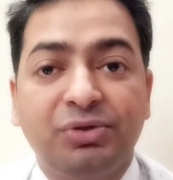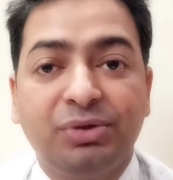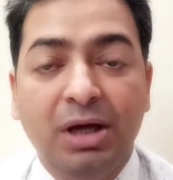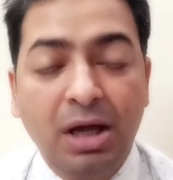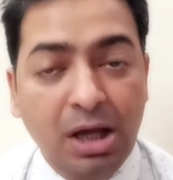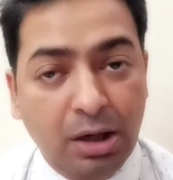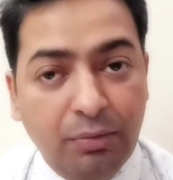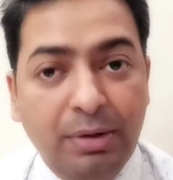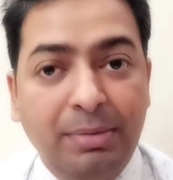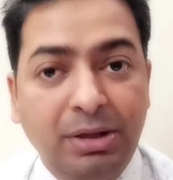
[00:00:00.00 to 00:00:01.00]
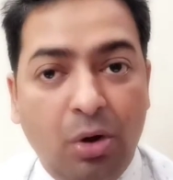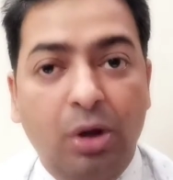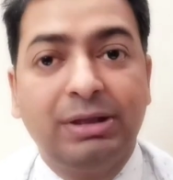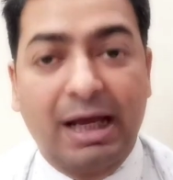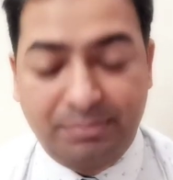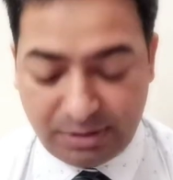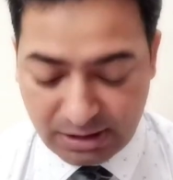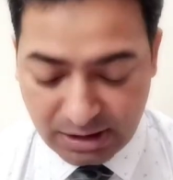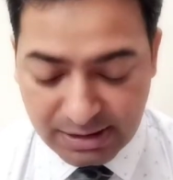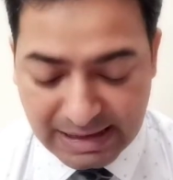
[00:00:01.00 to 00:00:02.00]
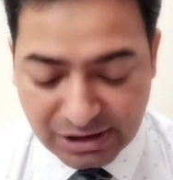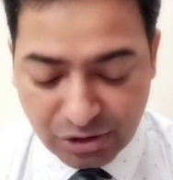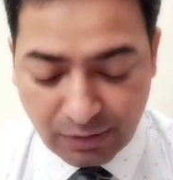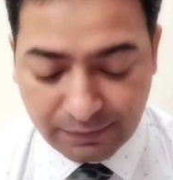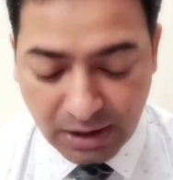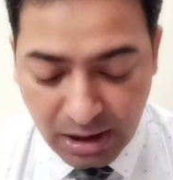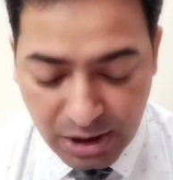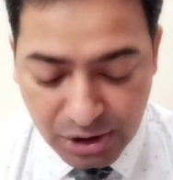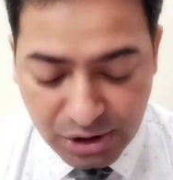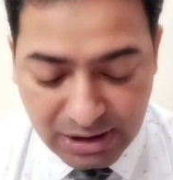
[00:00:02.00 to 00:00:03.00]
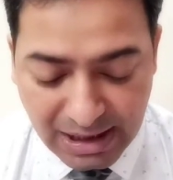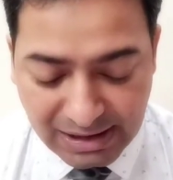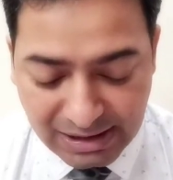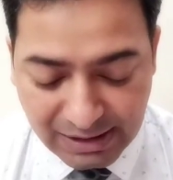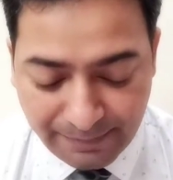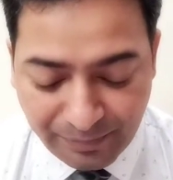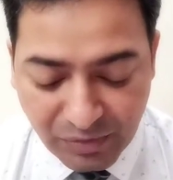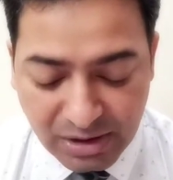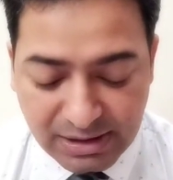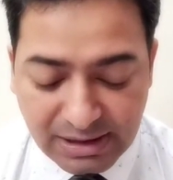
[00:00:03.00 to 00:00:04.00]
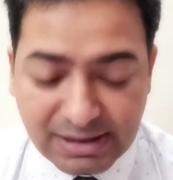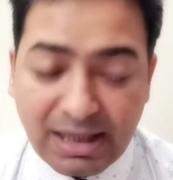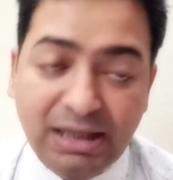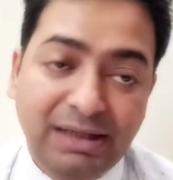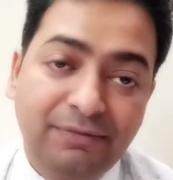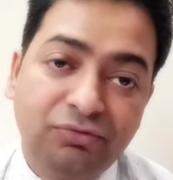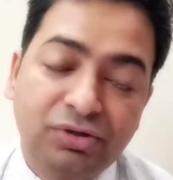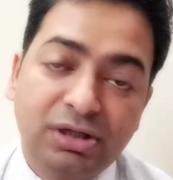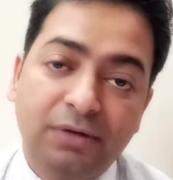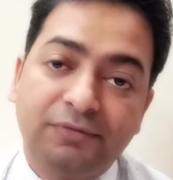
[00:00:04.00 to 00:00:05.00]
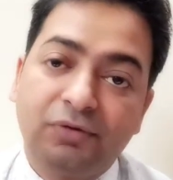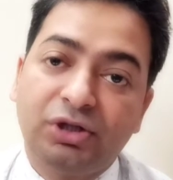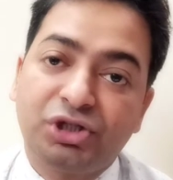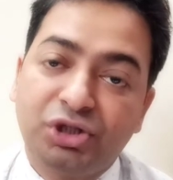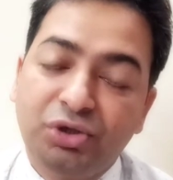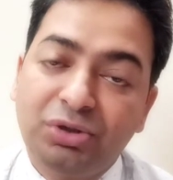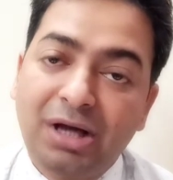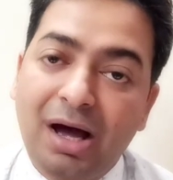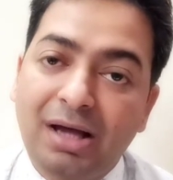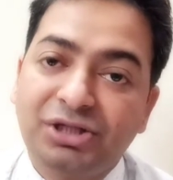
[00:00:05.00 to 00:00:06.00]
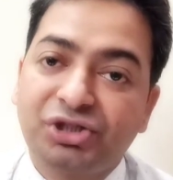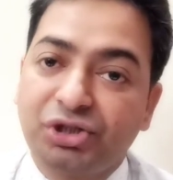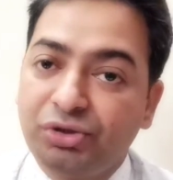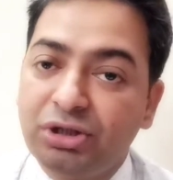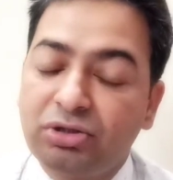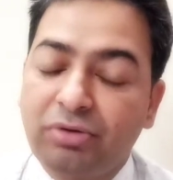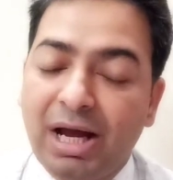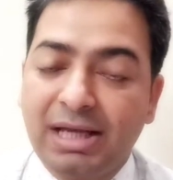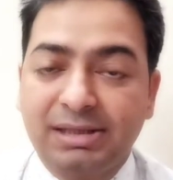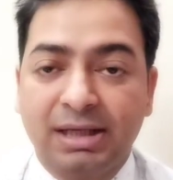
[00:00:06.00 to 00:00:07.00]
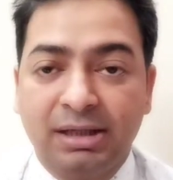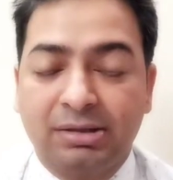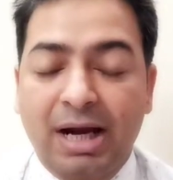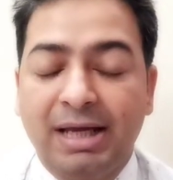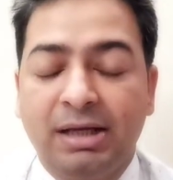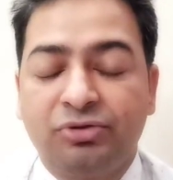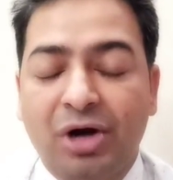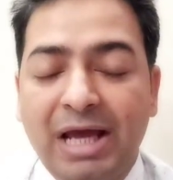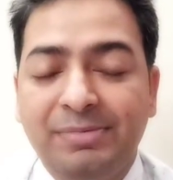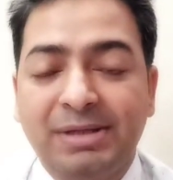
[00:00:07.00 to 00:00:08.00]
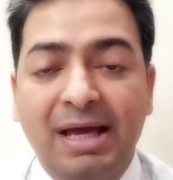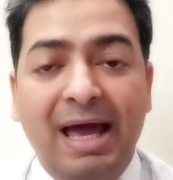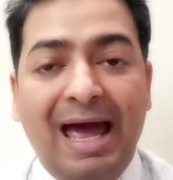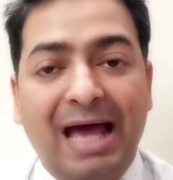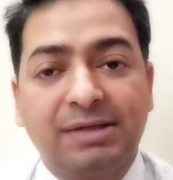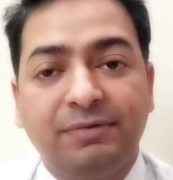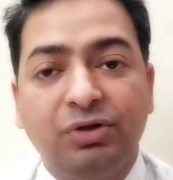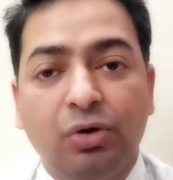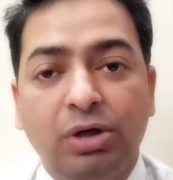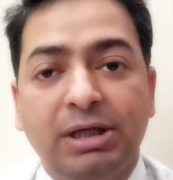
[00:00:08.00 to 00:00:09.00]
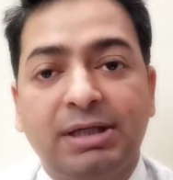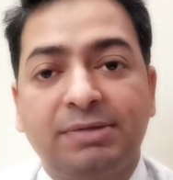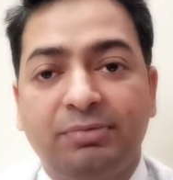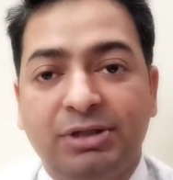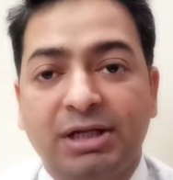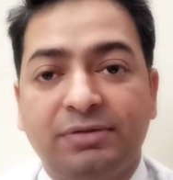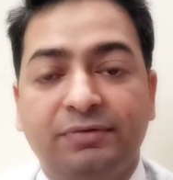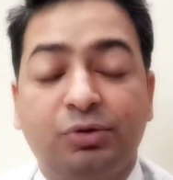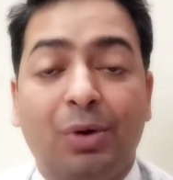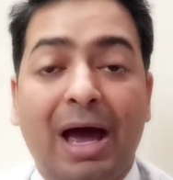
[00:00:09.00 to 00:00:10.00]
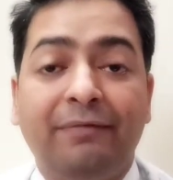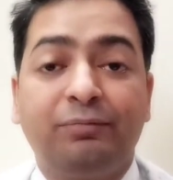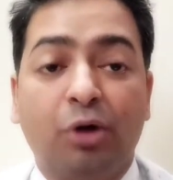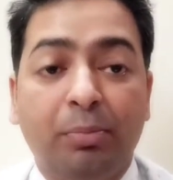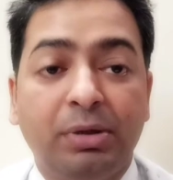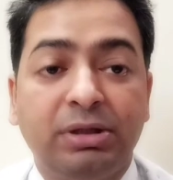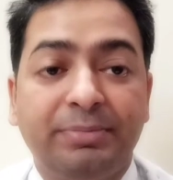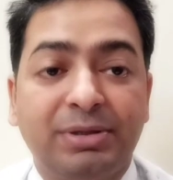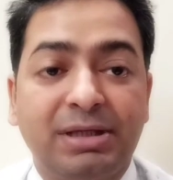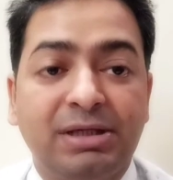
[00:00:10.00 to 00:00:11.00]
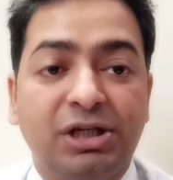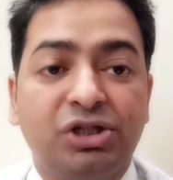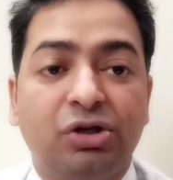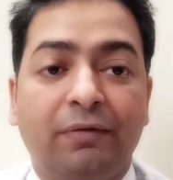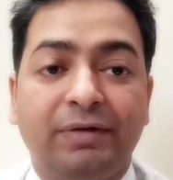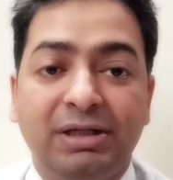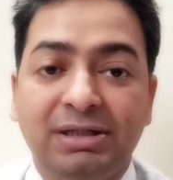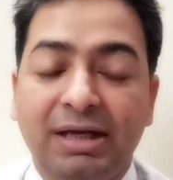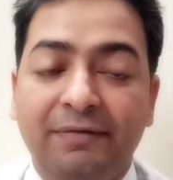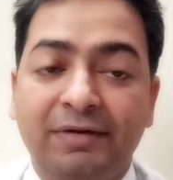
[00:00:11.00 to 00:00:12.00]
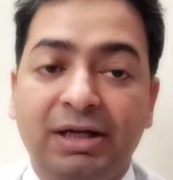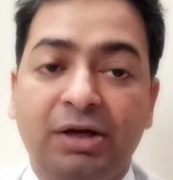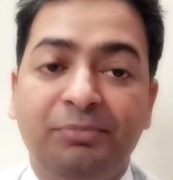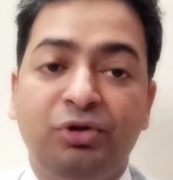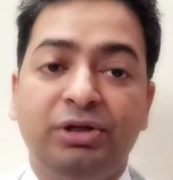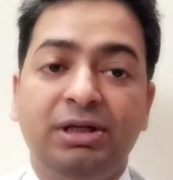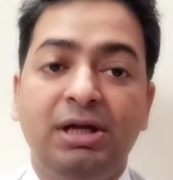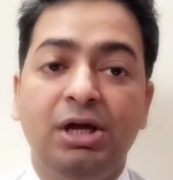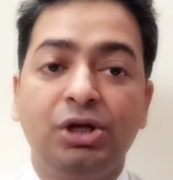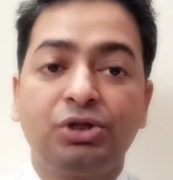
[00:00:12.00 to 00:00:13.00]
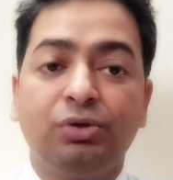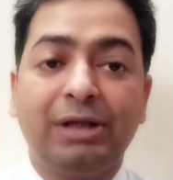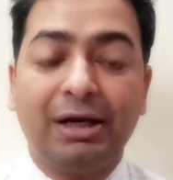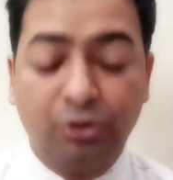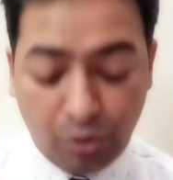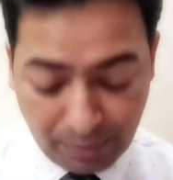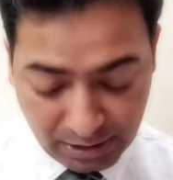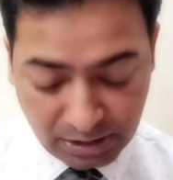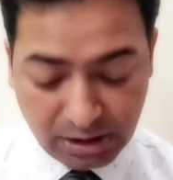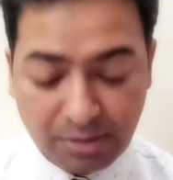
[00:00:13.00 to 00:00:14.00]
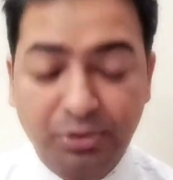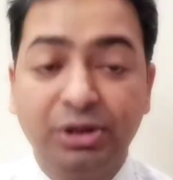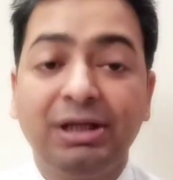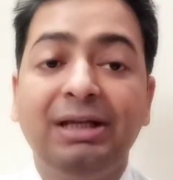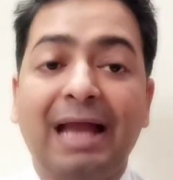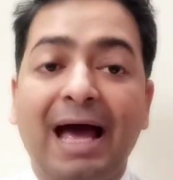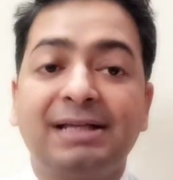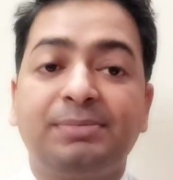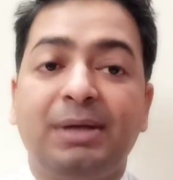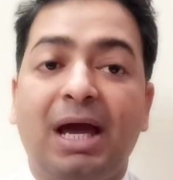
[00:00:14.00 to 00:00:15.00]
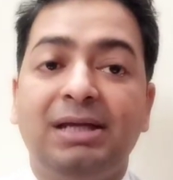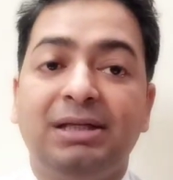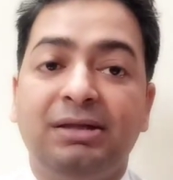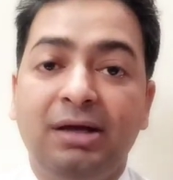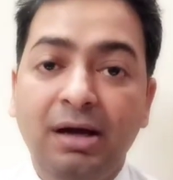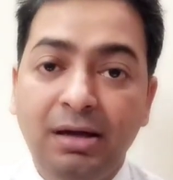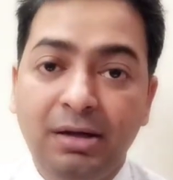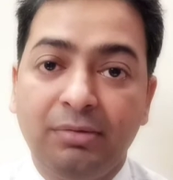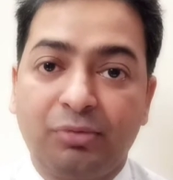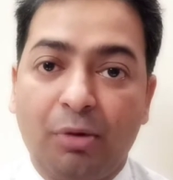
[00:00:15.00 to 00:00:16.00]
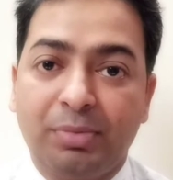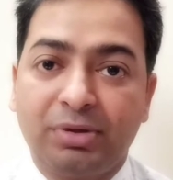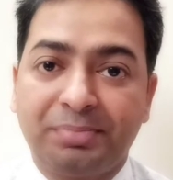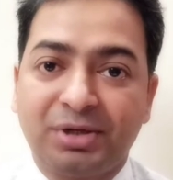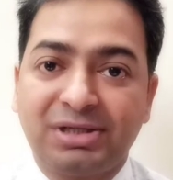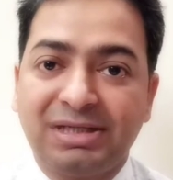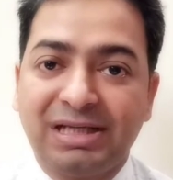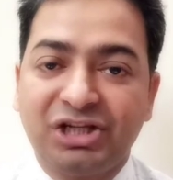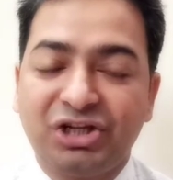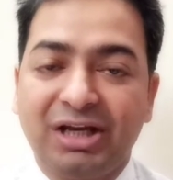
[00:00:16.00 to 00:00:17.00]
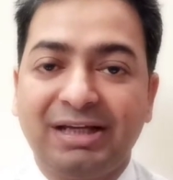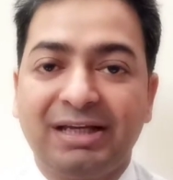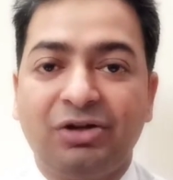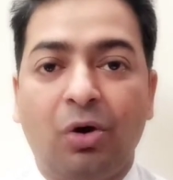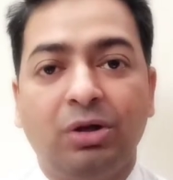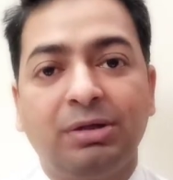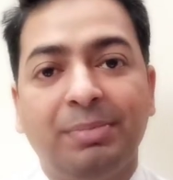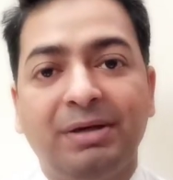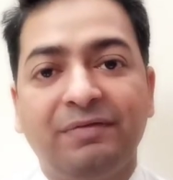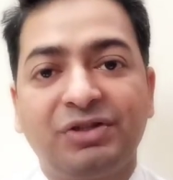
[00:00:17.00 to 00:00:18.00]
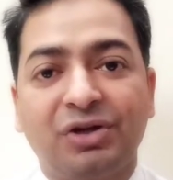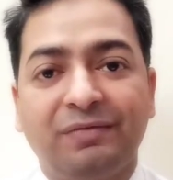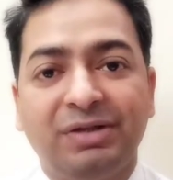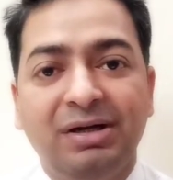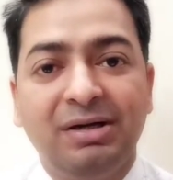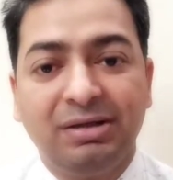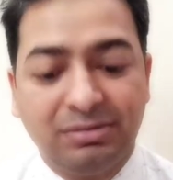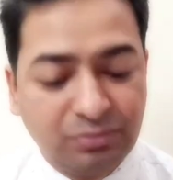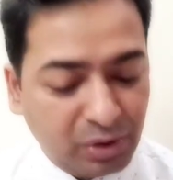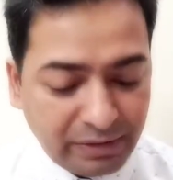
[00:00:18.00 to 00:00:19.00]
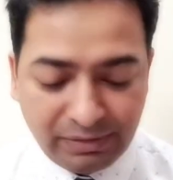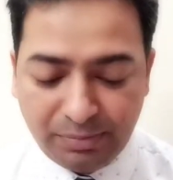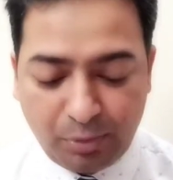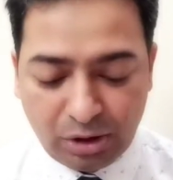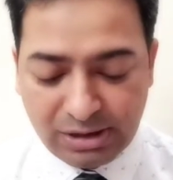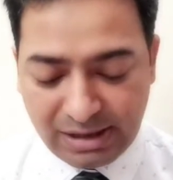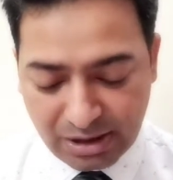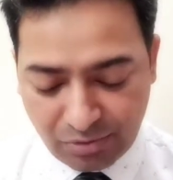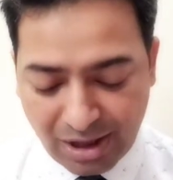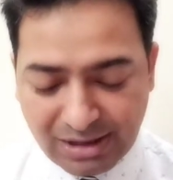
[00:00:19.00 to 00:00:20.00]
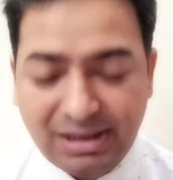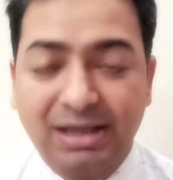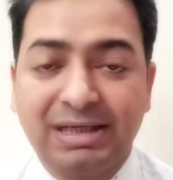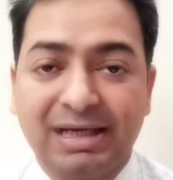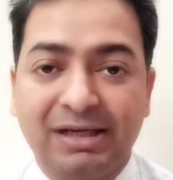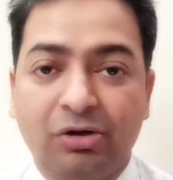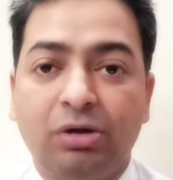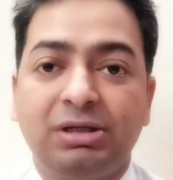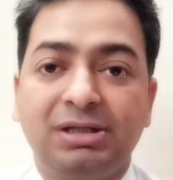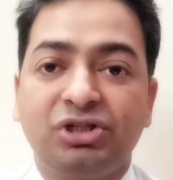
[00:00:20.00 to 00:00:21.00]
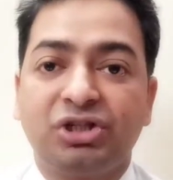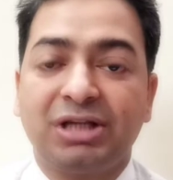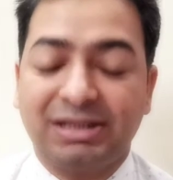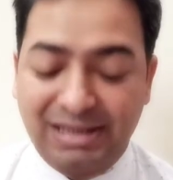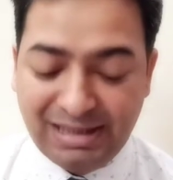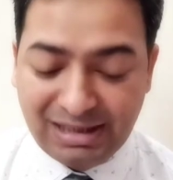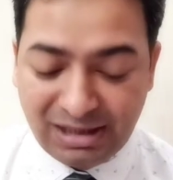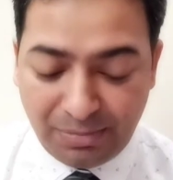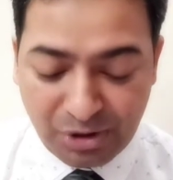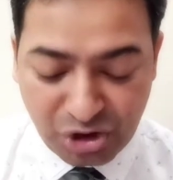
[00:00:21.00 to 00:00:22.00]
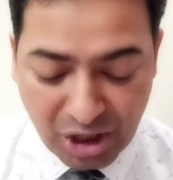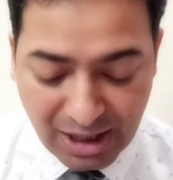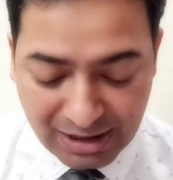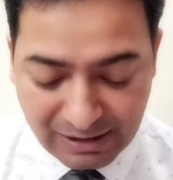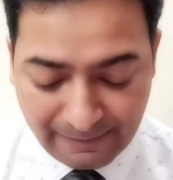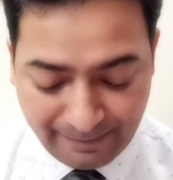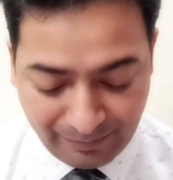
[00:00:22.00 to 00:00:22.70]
to the women or that particular section of the society. Seats are even reserved for the scheduled caste, tribes. As we know, it is just to have proper representation of each and every community, so that no particular community lags behind in the proper representation and getting all the benefits of the whatever the policy and rights are taken or decisions are taken in the panchayat.